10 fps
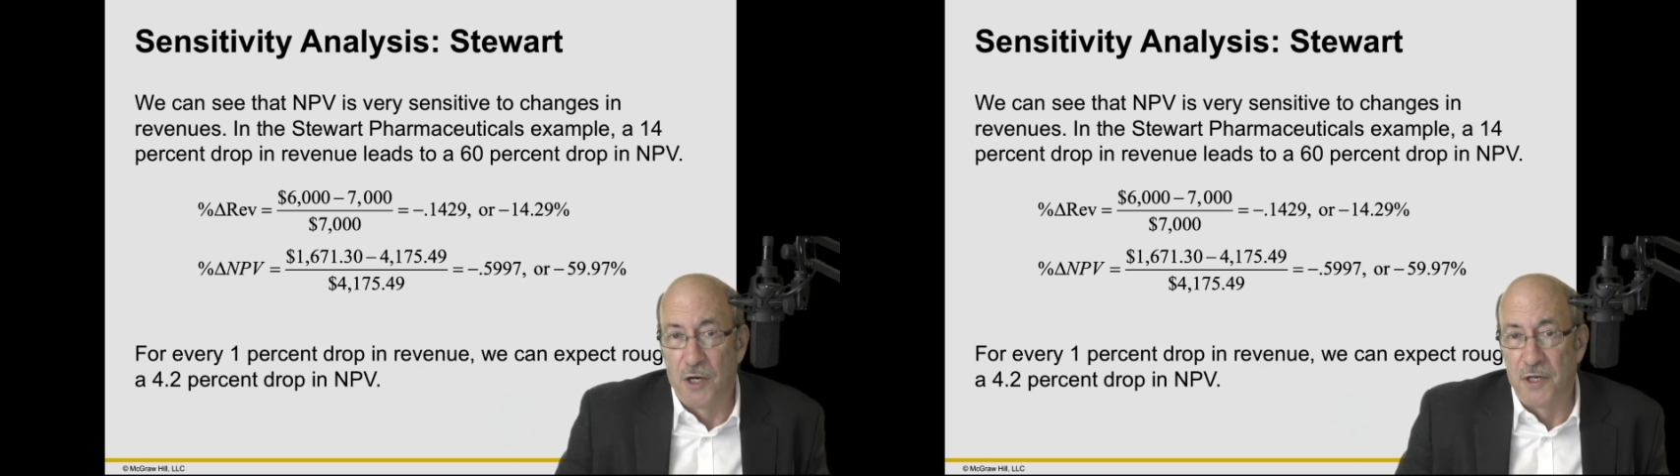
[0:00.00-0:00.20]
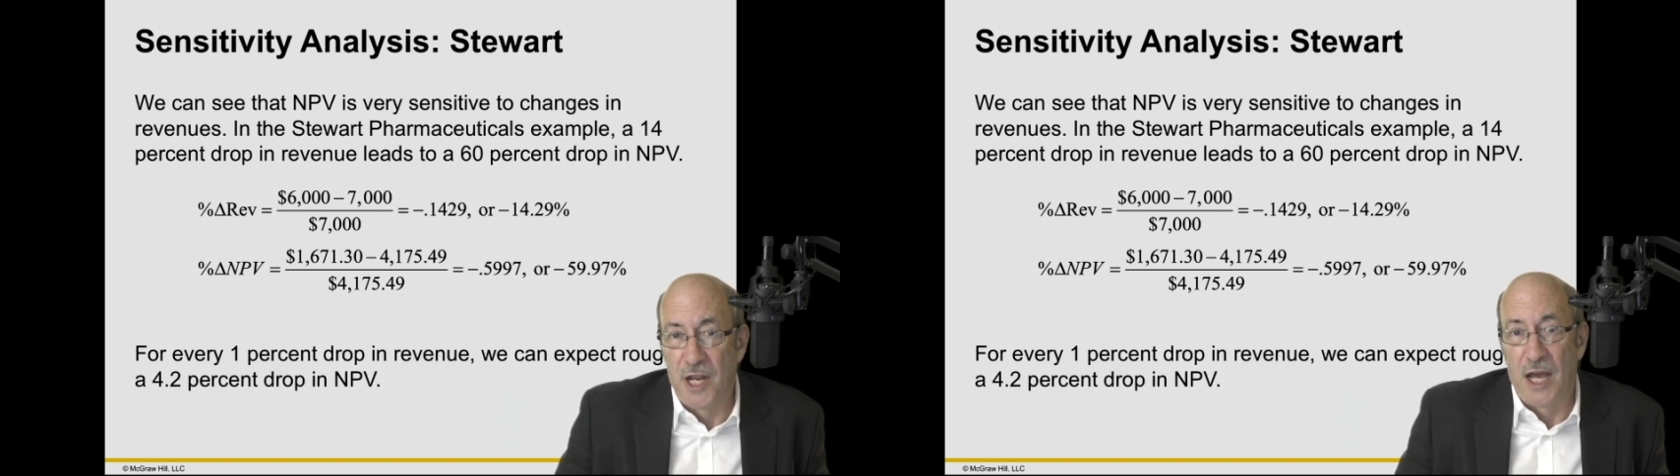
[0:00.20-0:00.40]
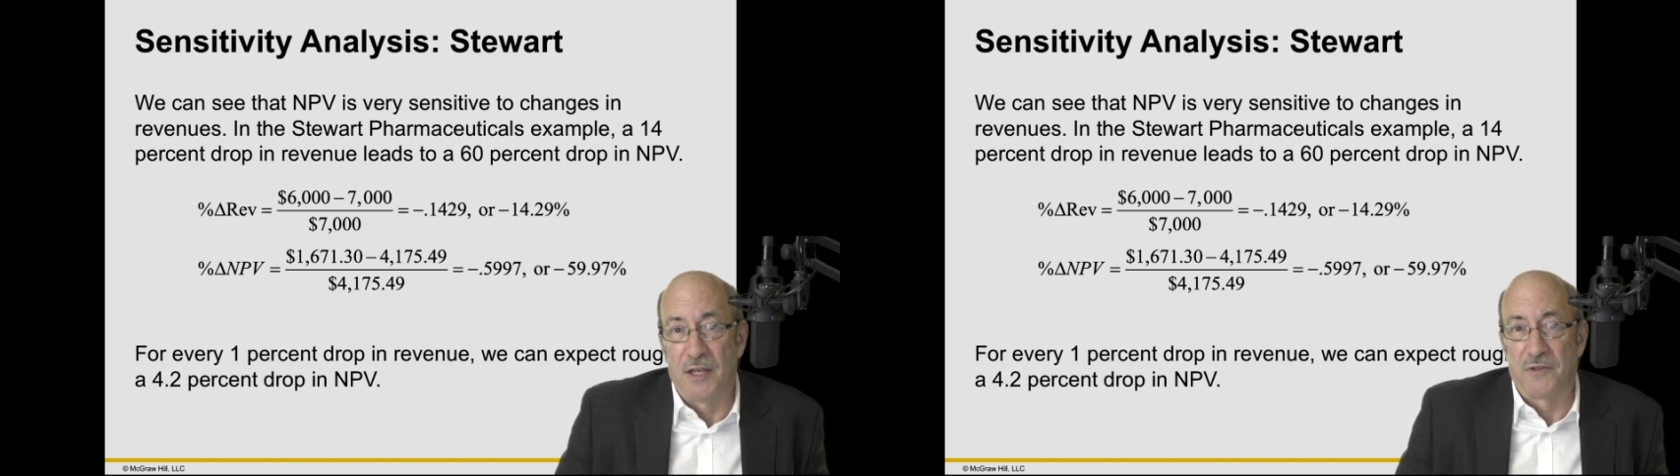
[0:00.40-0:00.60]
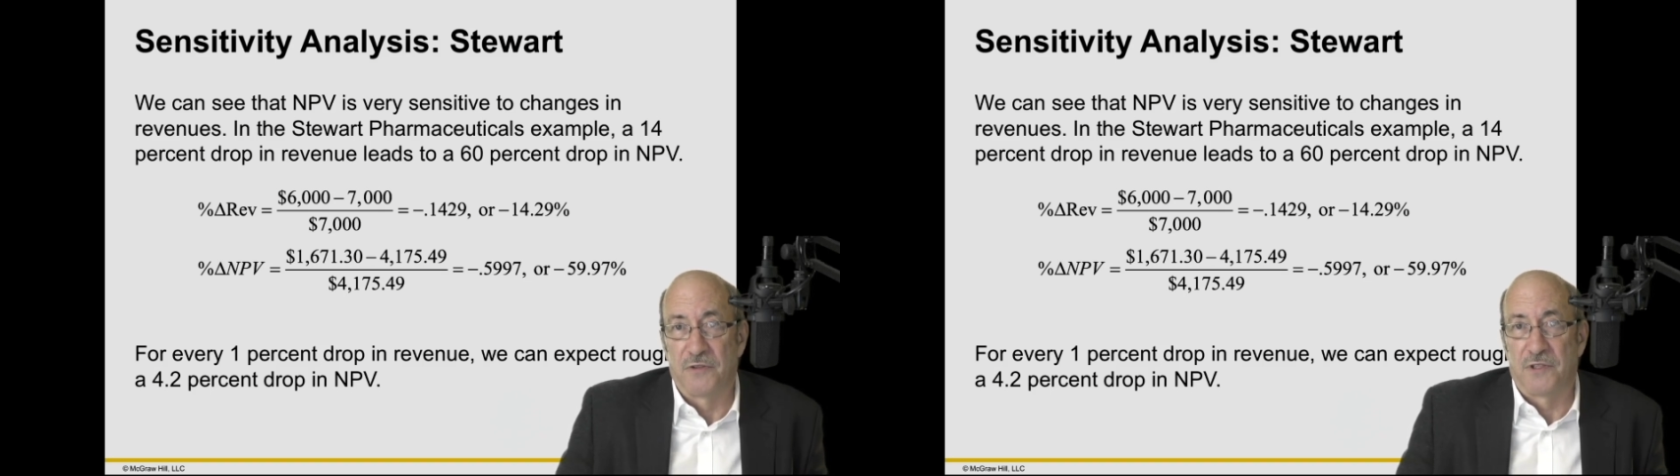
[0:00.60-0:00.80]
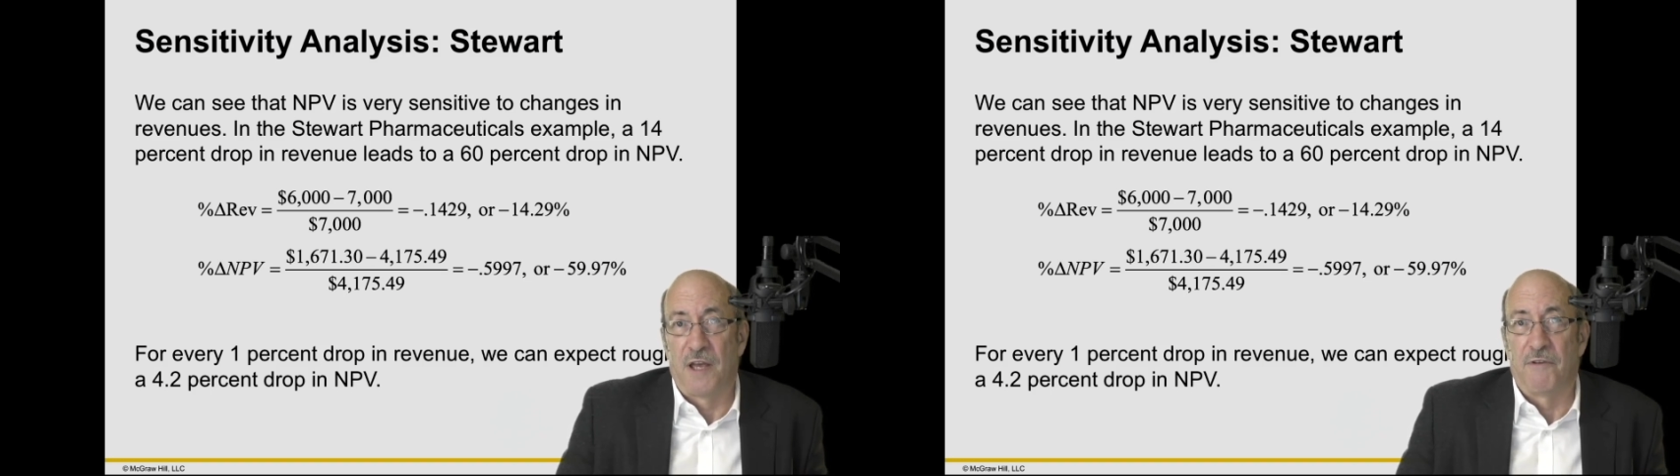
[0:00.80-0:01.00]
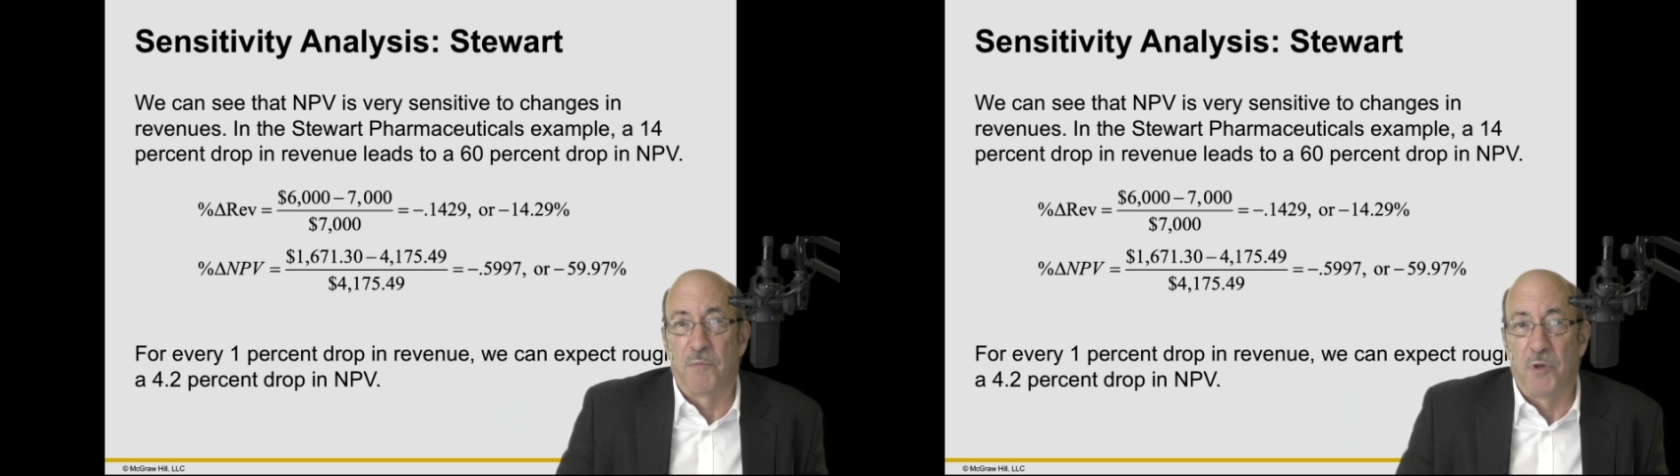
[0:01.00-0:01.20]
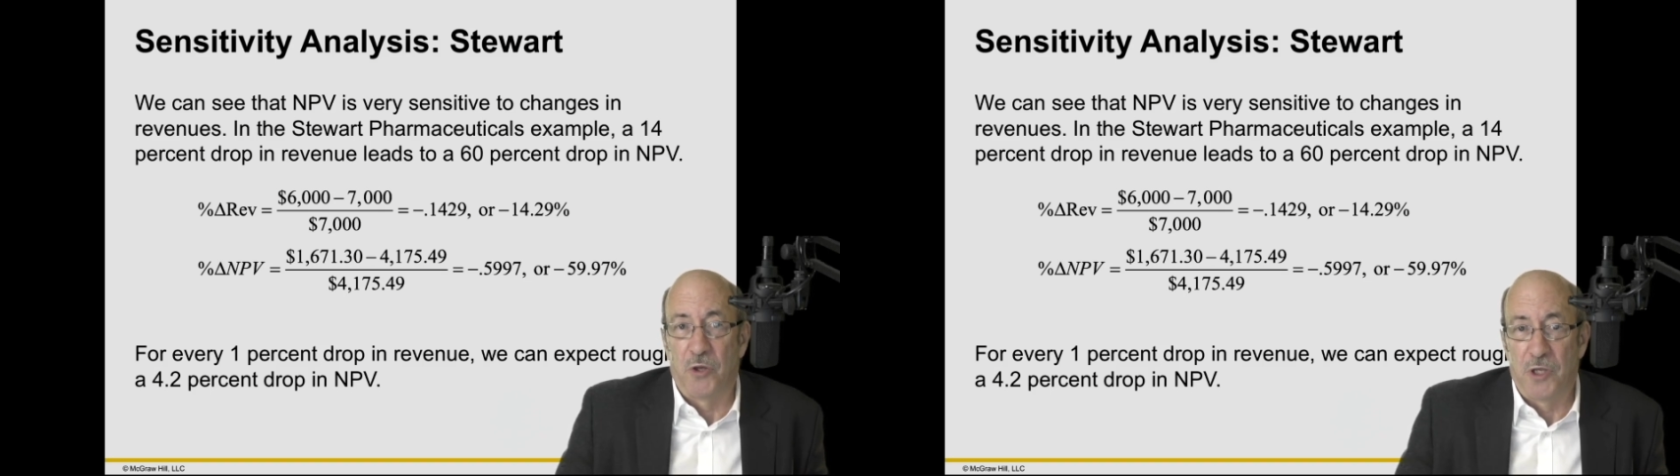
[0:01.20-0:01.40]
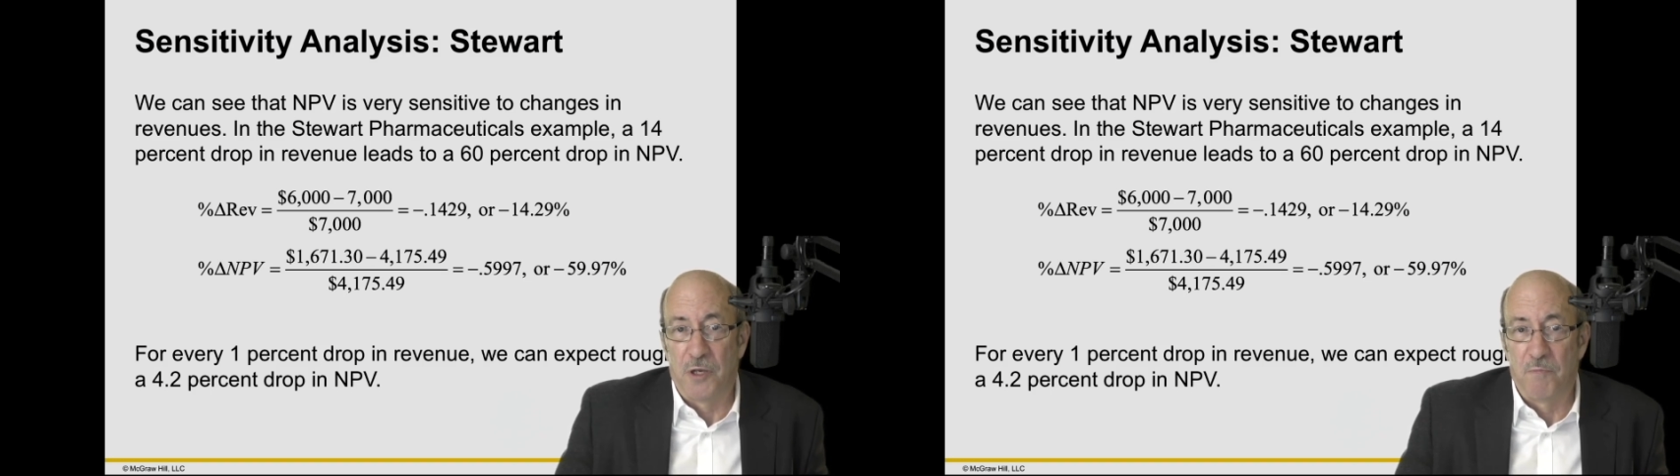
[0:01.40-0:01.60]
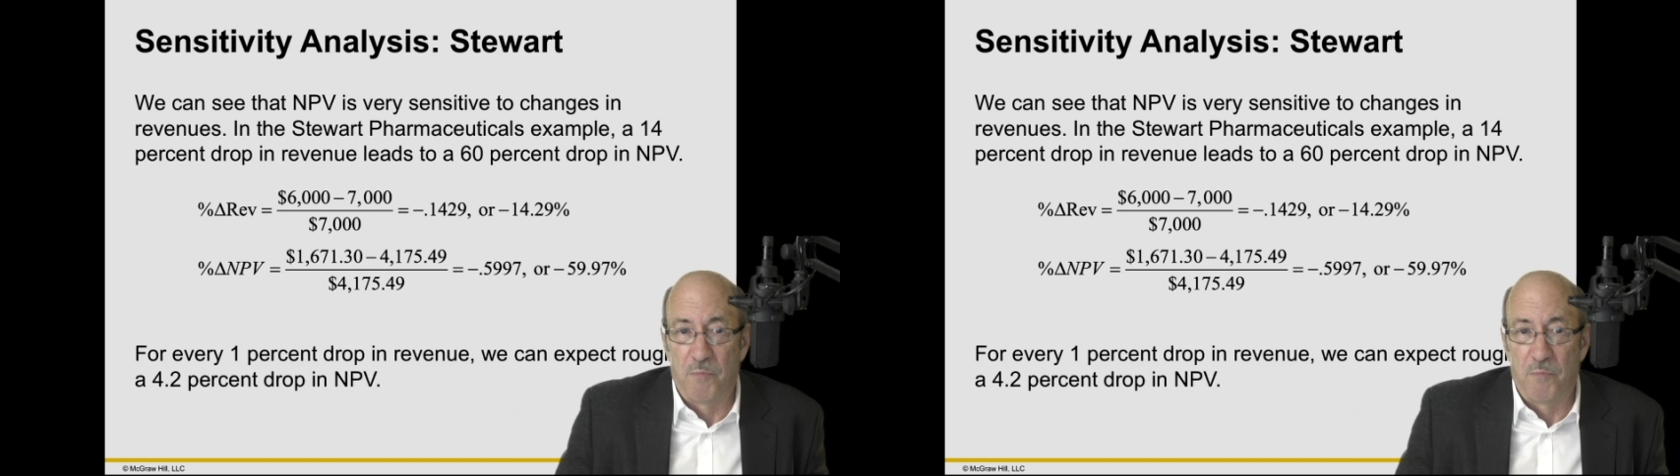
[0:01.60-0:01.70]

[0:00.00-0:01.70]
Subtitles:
not 7 billion,